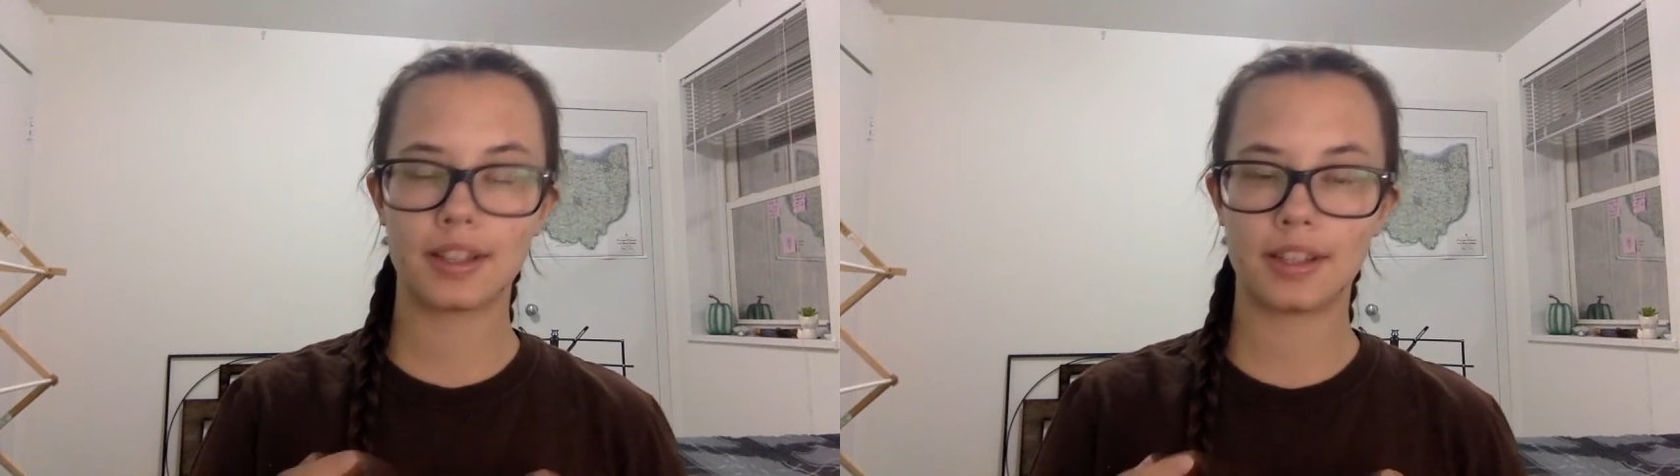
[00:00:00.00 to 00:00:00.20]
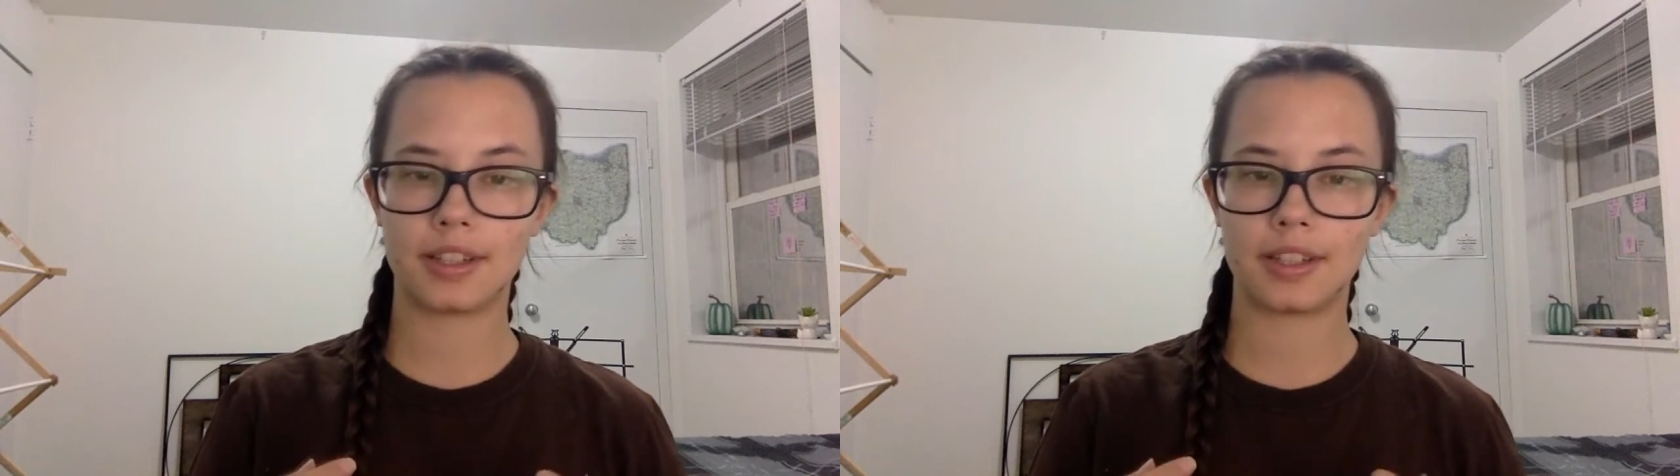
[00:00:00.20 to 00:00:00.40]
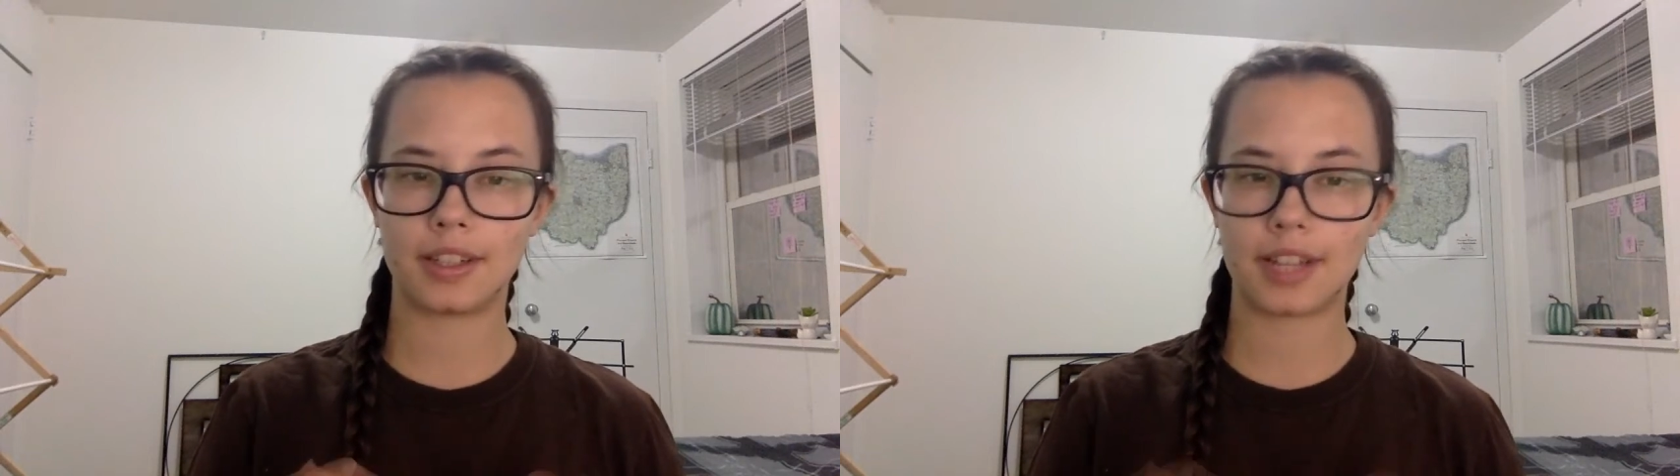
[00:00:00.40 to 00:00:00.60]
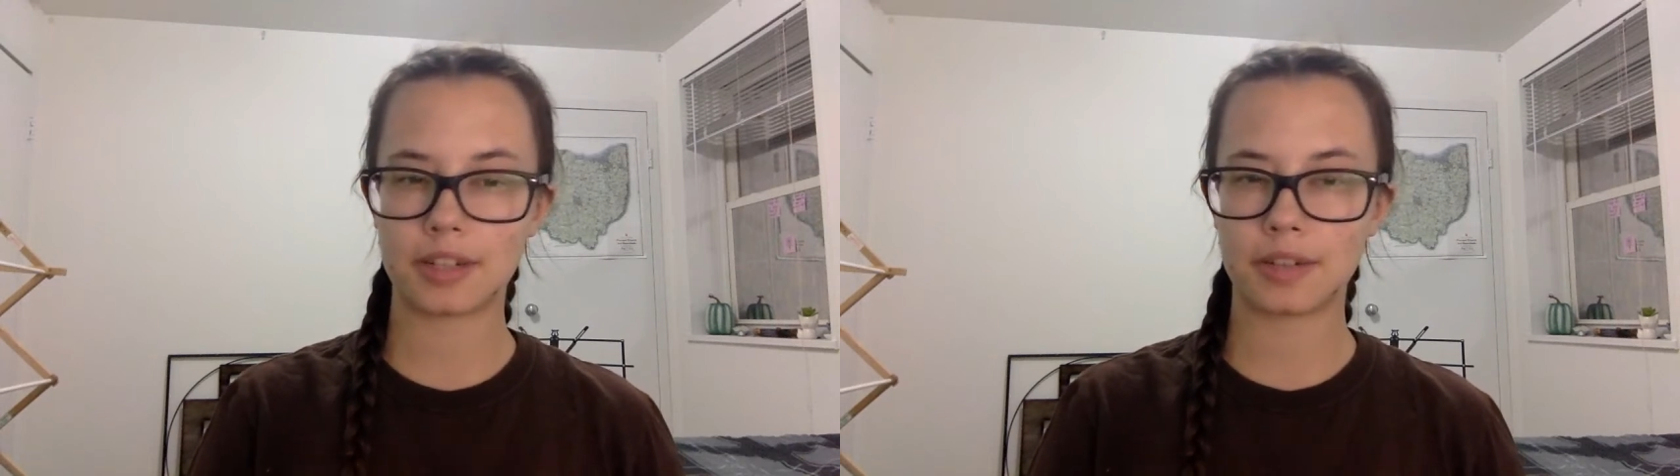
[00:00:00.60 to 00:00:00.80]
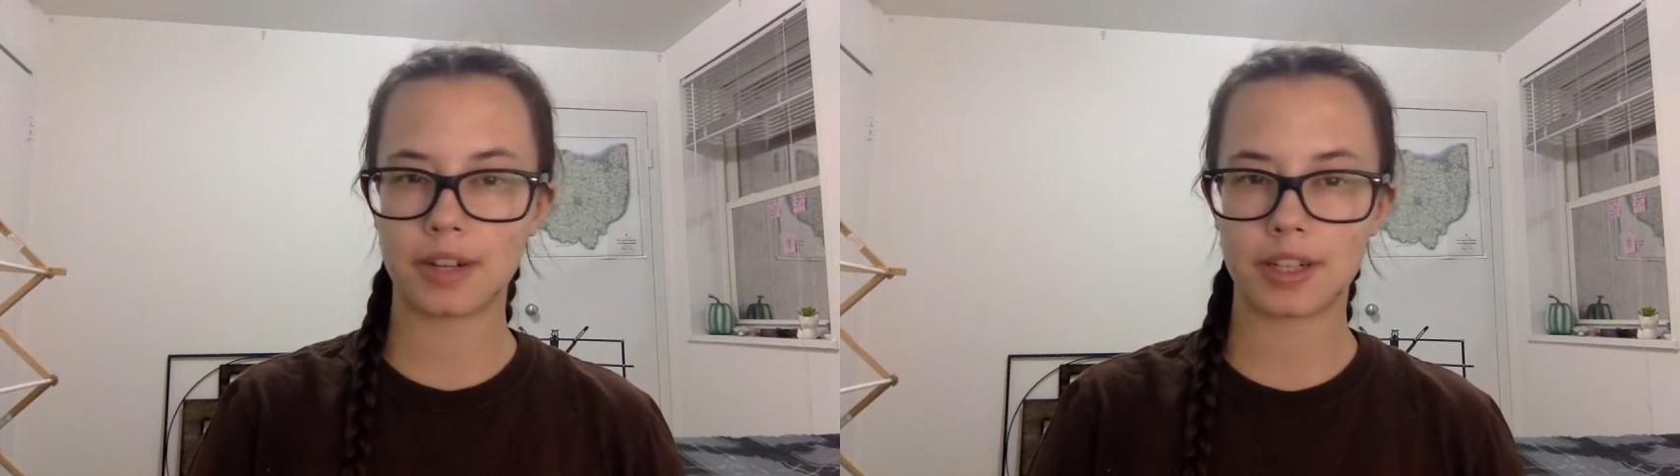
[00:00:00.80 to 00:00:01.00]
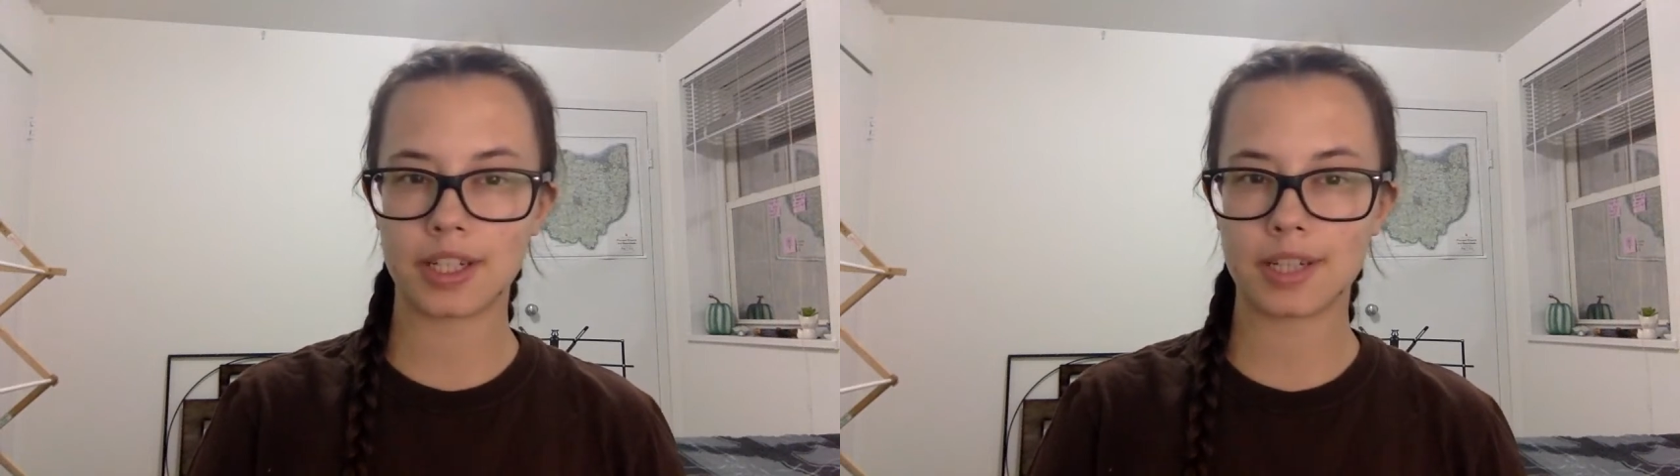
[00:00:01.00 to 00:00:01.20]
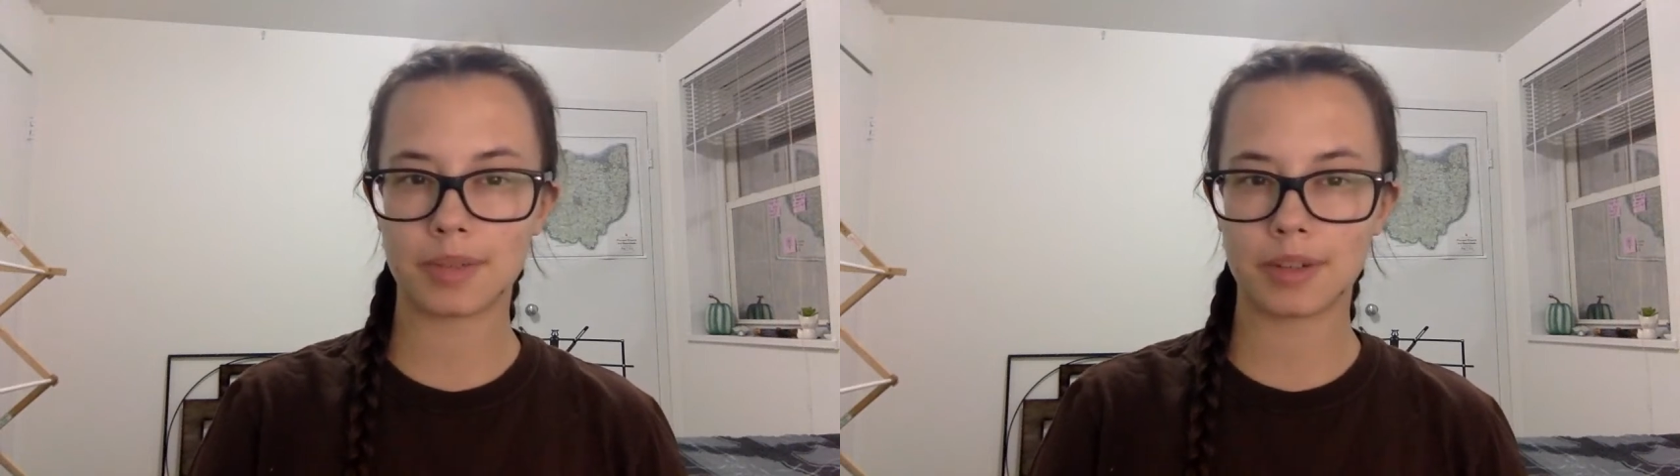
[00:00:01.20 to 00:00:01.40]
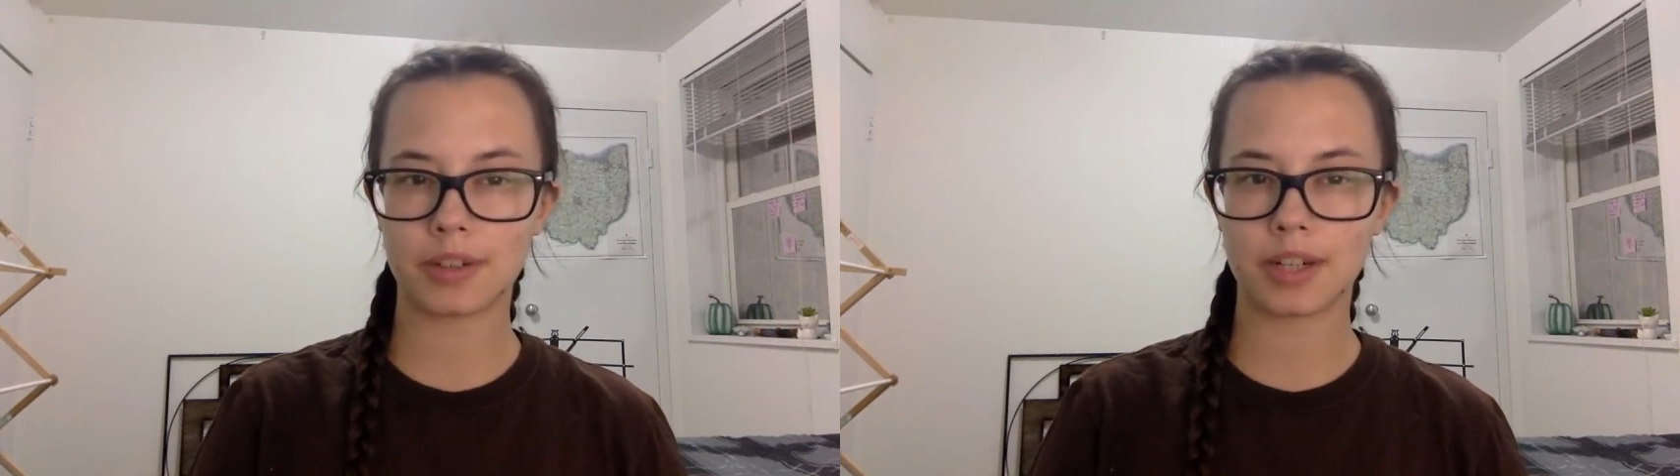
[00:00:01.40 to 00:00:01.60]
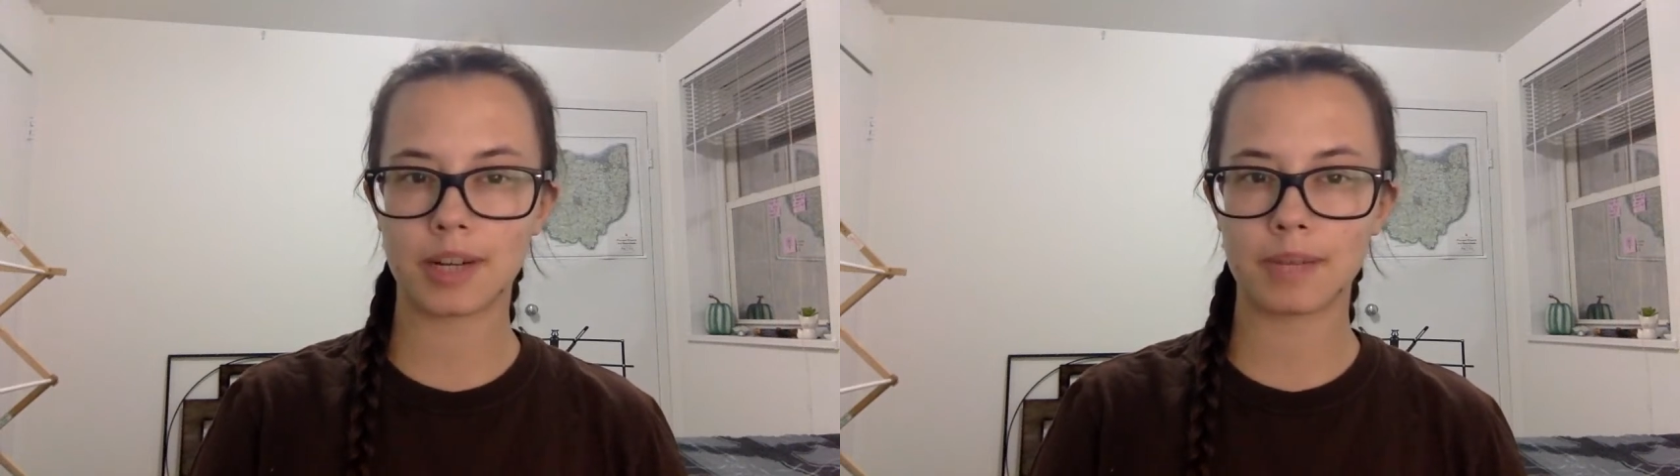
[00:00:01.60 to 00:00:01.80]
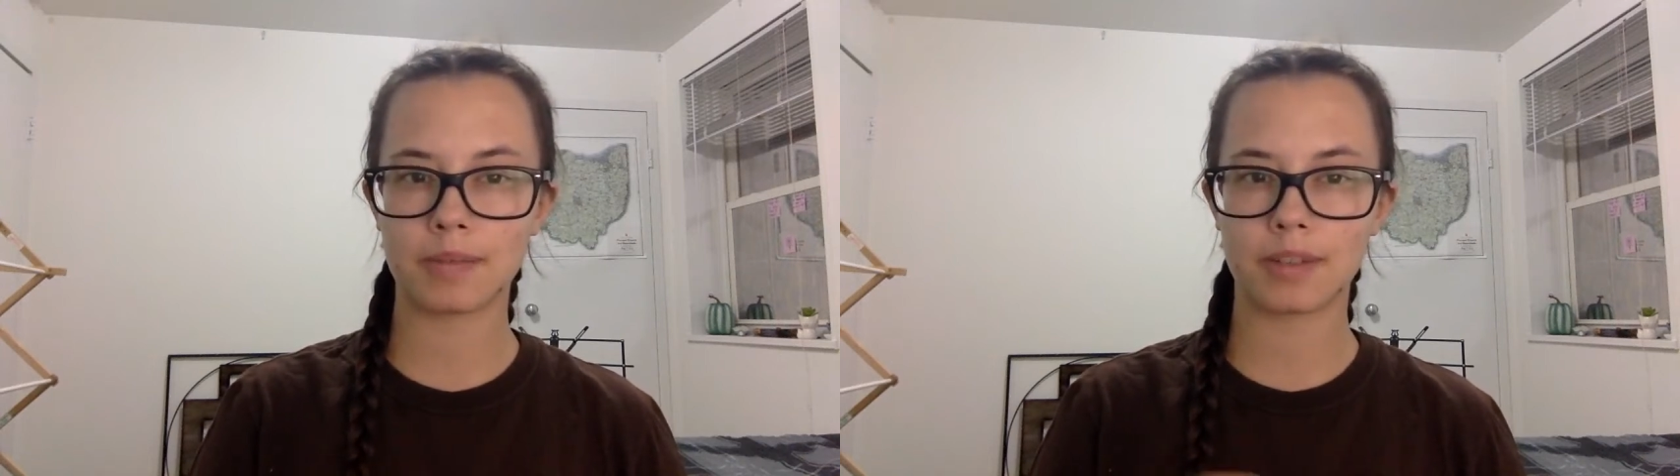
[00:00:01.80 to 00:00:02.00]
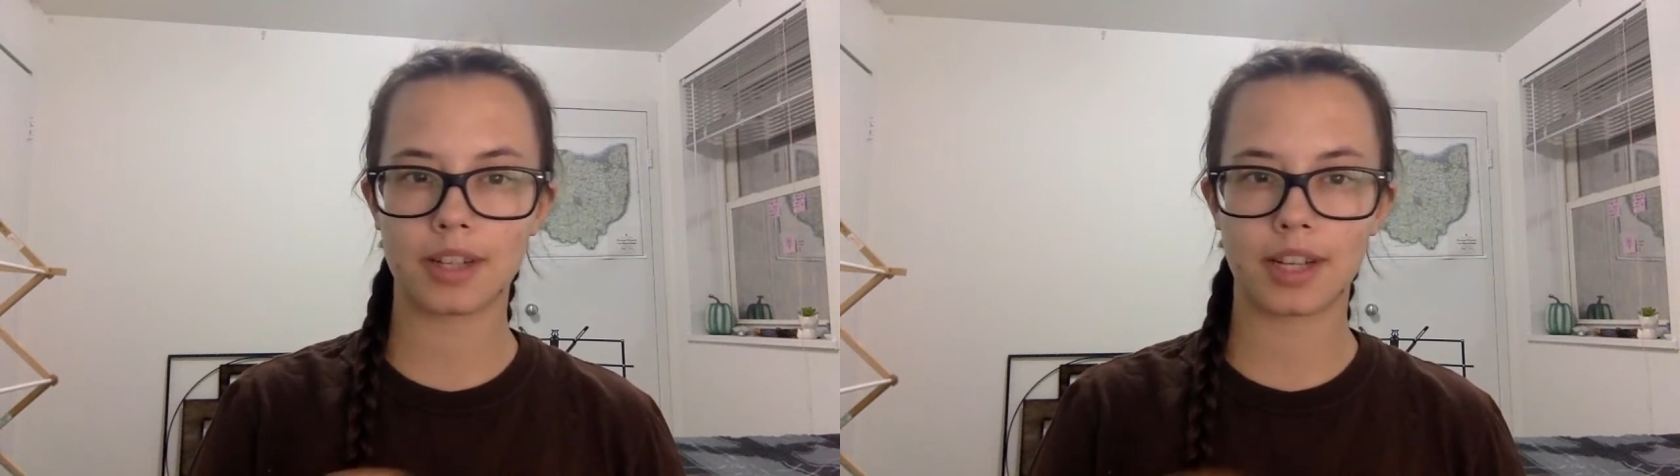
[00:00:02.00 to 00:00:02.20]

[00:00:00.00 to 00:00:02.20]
The Natural Areas program